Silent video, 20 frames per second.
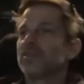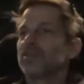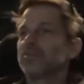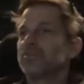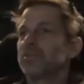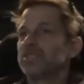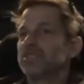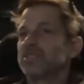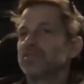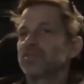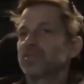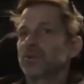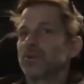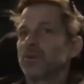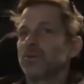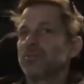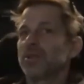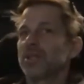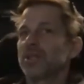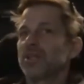pieces of
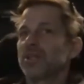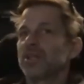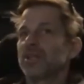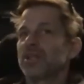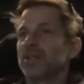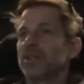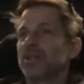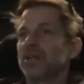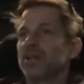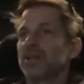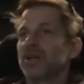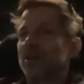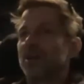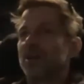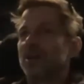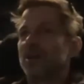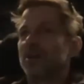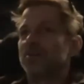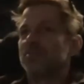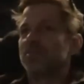equipment.
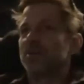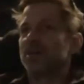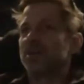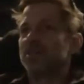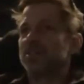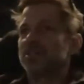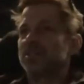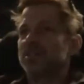But